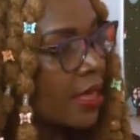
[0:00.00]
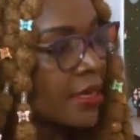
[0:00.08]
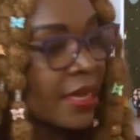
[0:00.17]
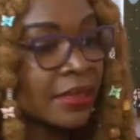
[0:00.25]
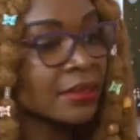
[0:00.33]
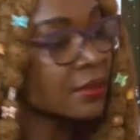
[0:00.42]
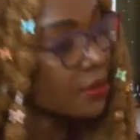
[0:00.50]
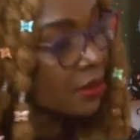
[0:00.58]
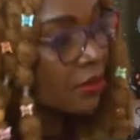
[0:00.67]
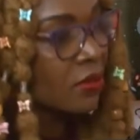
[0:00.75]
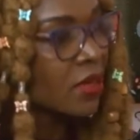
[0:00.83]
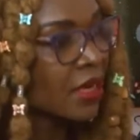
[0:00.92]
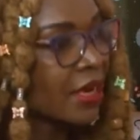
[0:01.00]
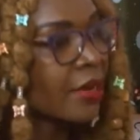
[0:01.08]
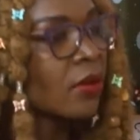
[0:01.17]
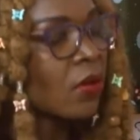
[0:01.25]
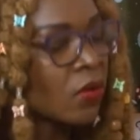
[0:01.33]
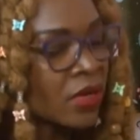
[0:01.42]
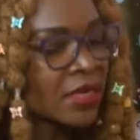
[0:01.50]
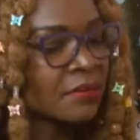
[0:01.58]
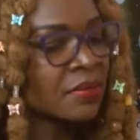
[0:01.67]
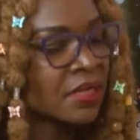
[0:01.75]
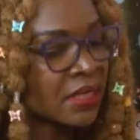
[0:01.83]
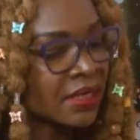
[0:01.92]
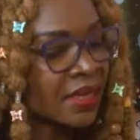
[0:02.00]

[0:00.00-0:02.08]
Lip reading: And that synchrony can only be